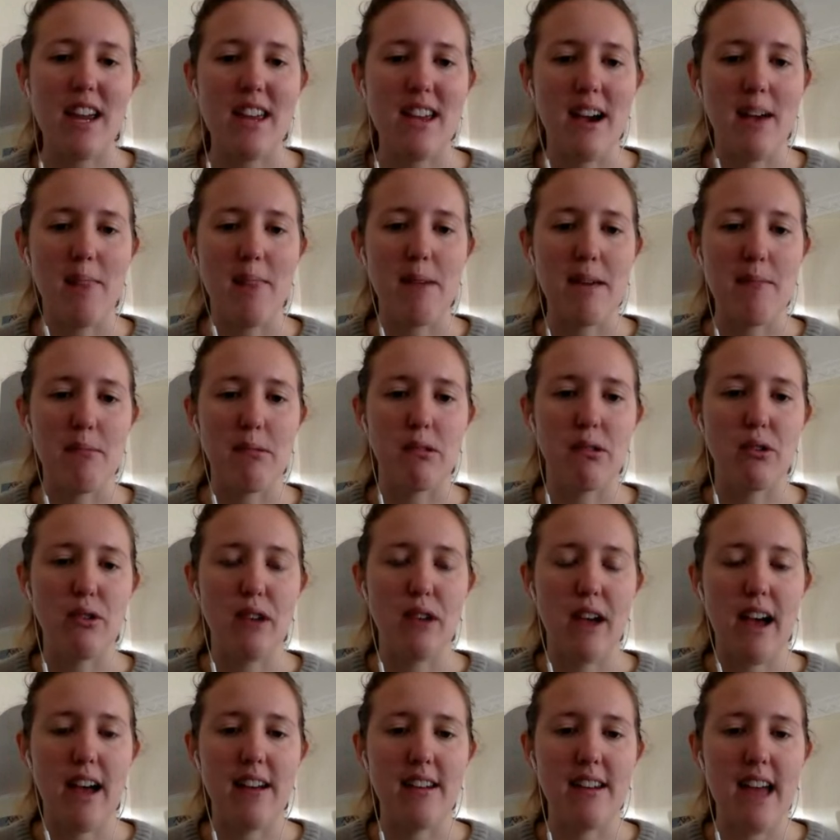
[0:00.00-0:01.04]
young people who
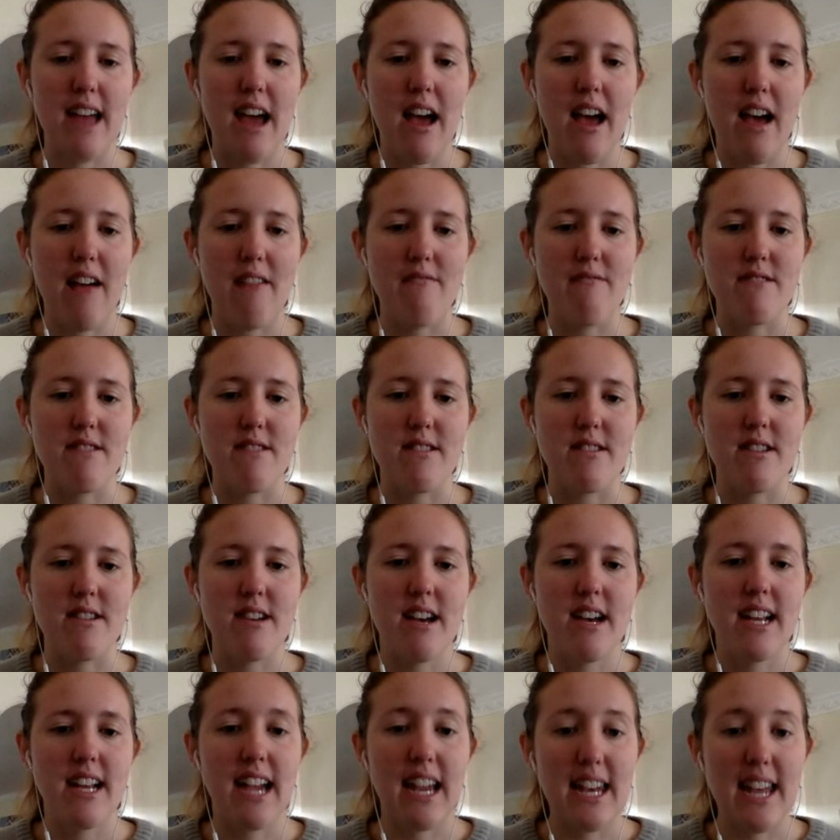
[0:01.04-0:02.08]
now have the
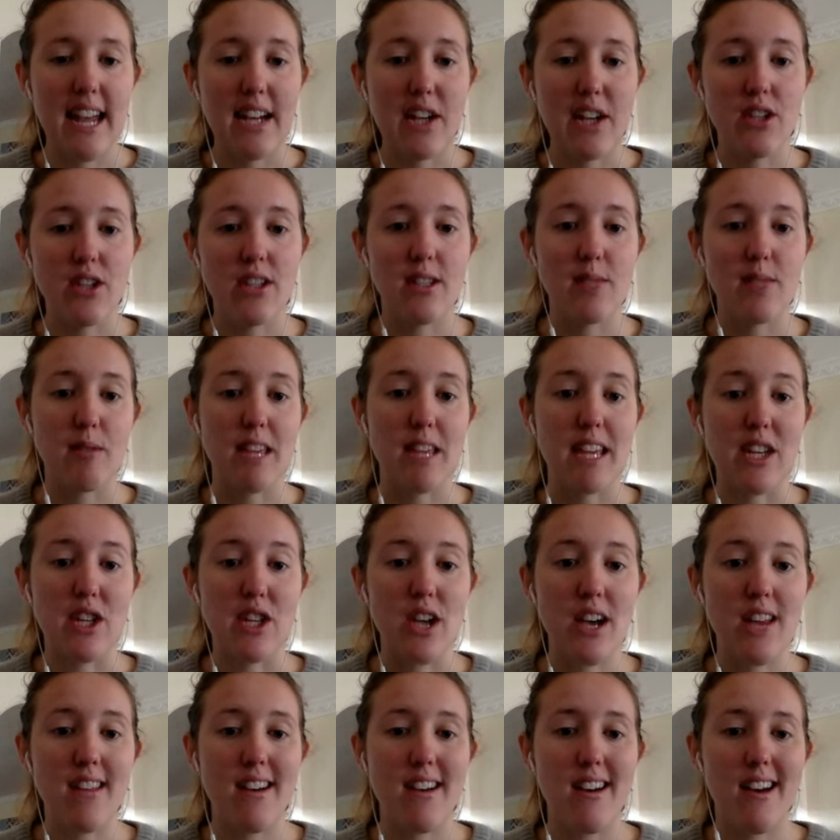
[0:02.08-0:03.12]
connections with each
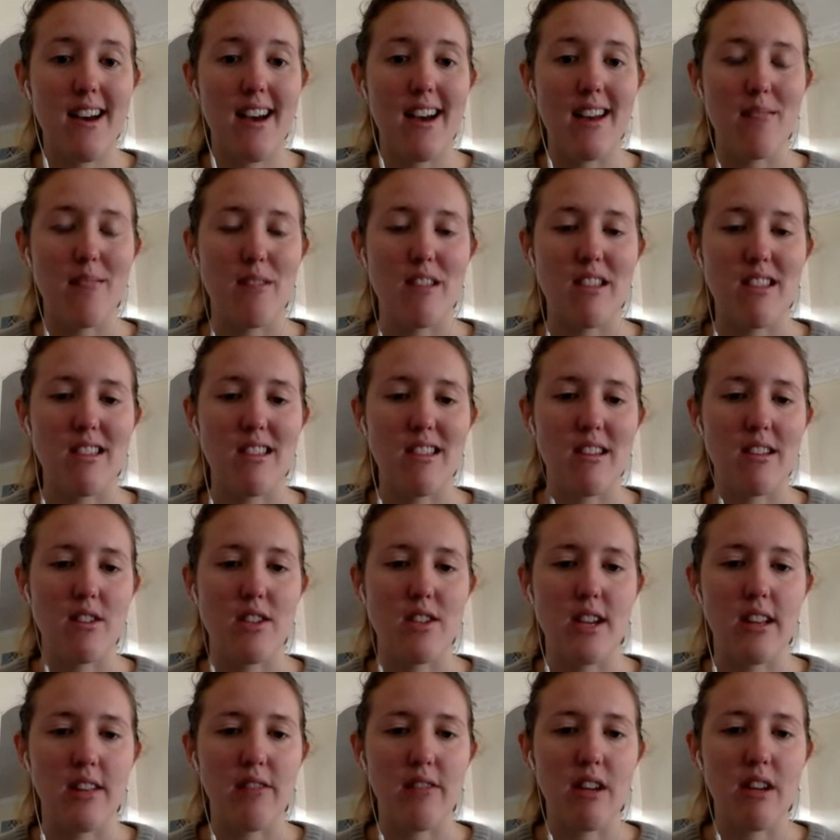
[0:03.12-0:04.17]
other and with the
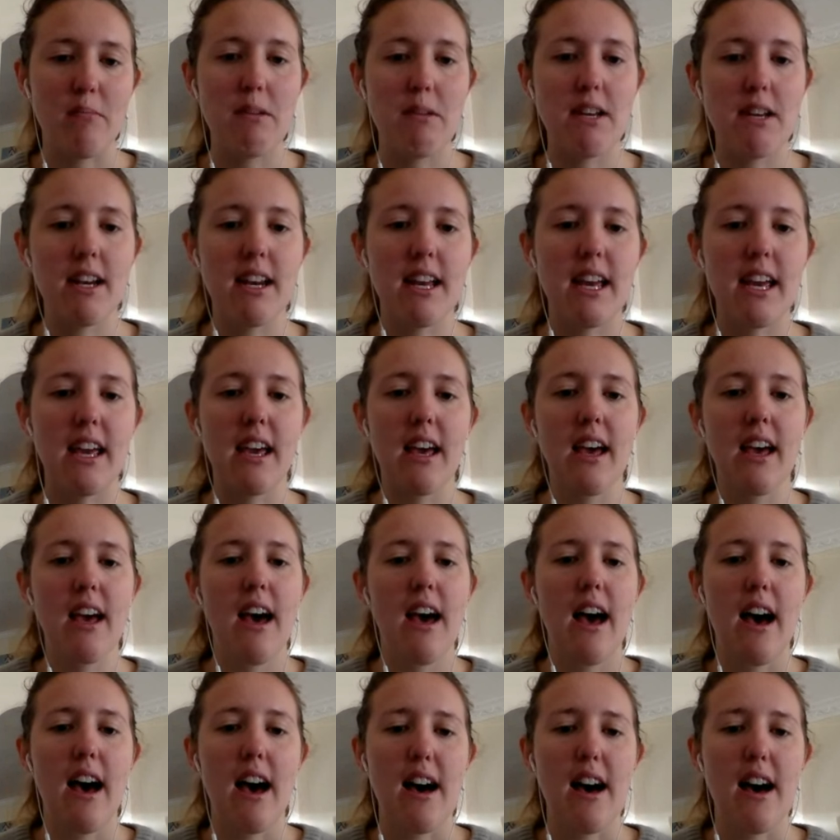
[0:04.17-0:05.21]
GLF community,
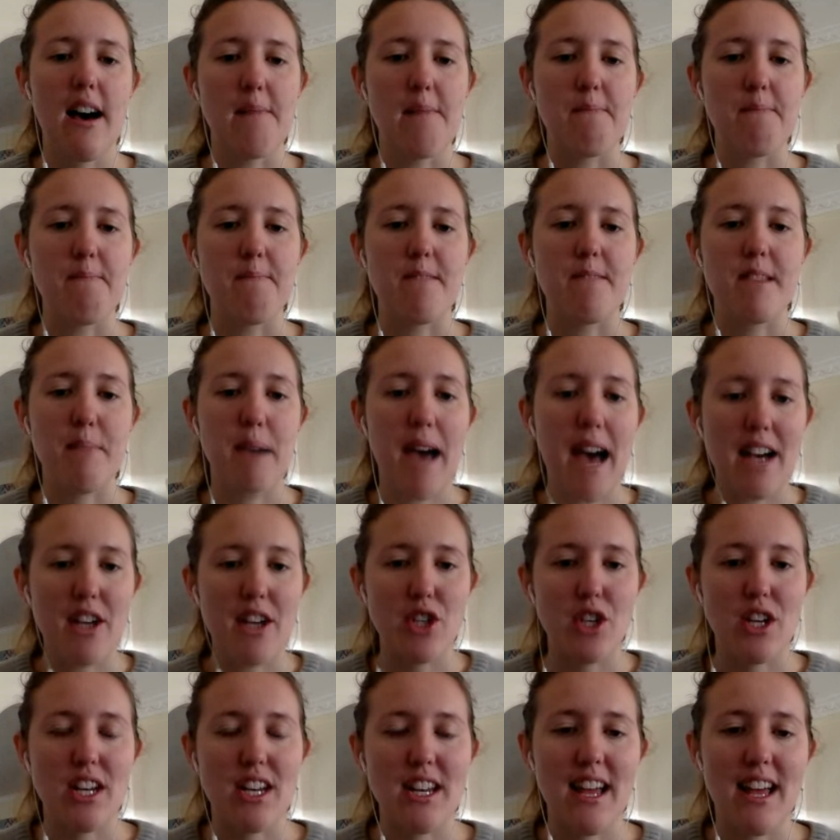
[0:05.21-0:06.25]
the
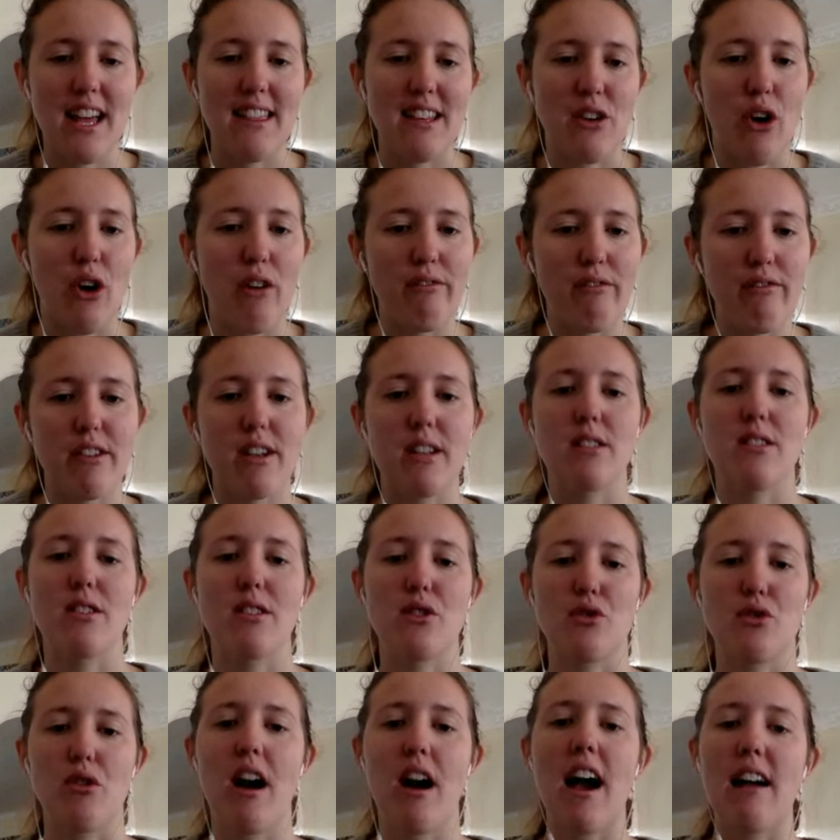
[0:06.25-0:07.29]
passion and the confidence
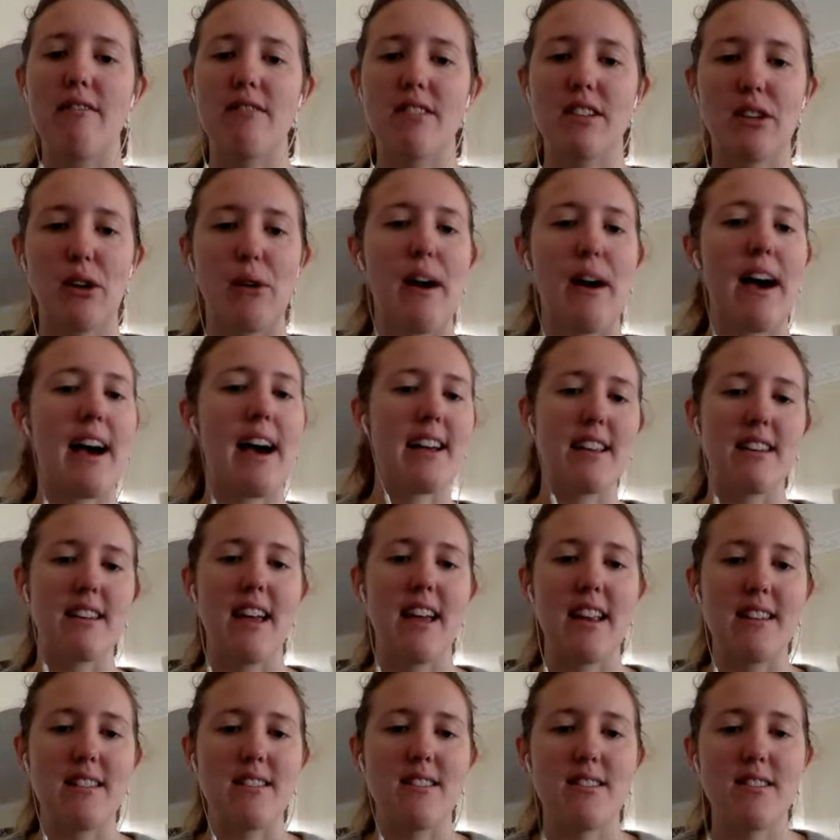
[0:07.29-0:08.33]
and drive to go out
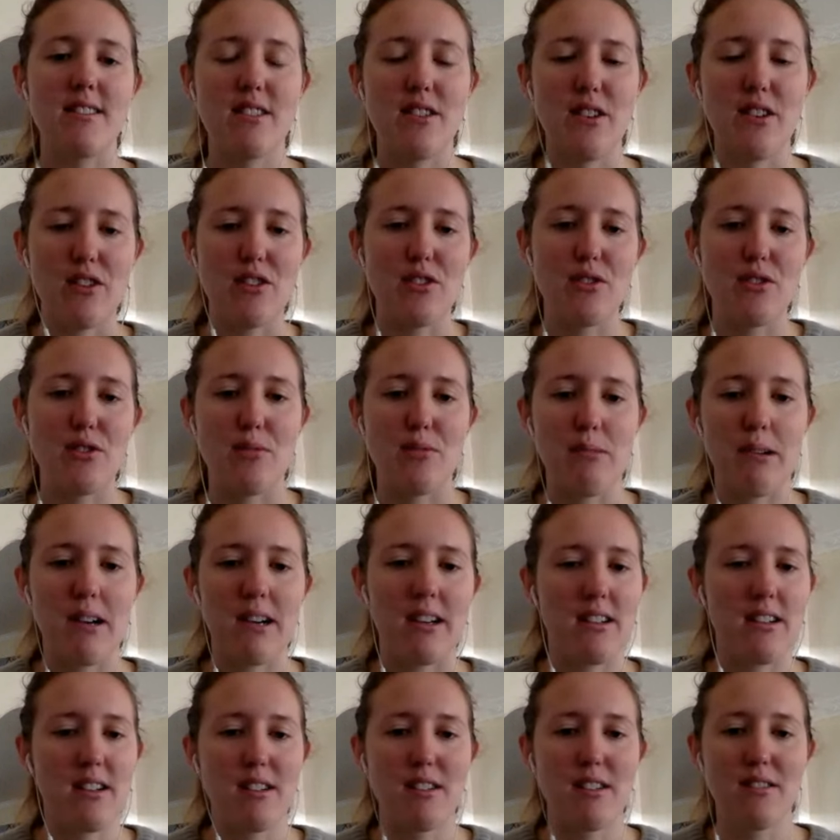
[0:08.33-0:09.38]
and
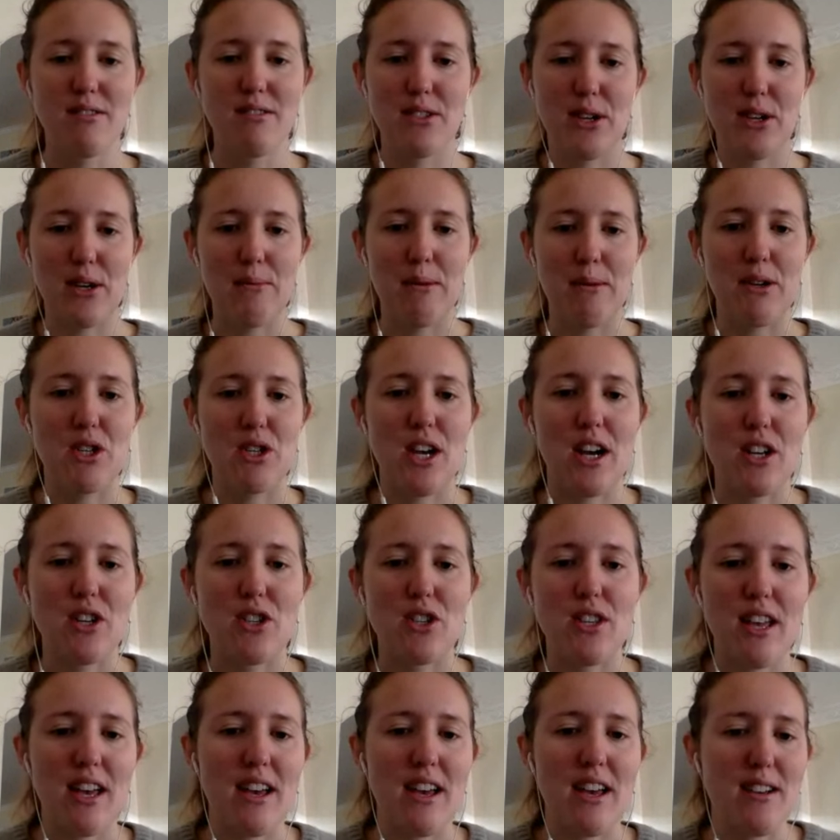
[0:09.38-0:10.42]
super
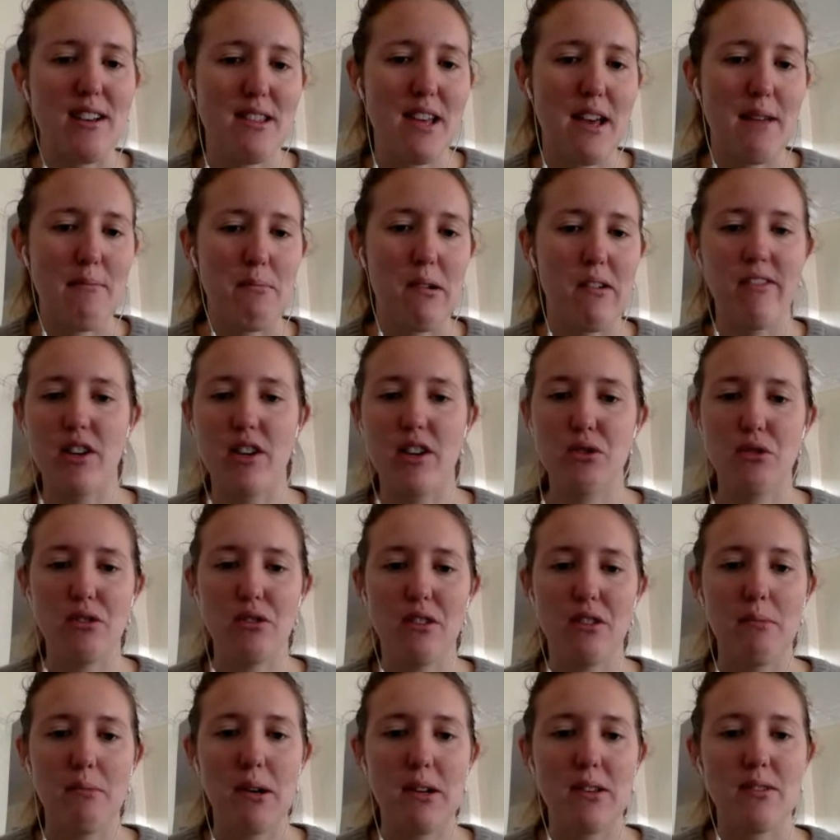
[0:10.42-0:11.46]
turbocharge their
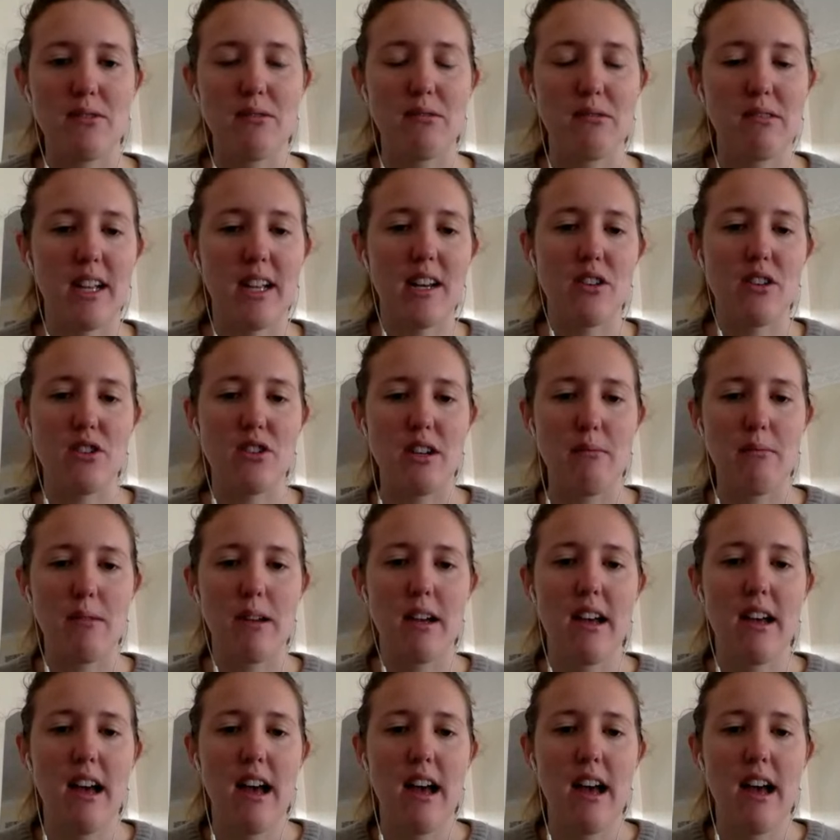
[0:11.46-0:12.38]
professional and personal leadership.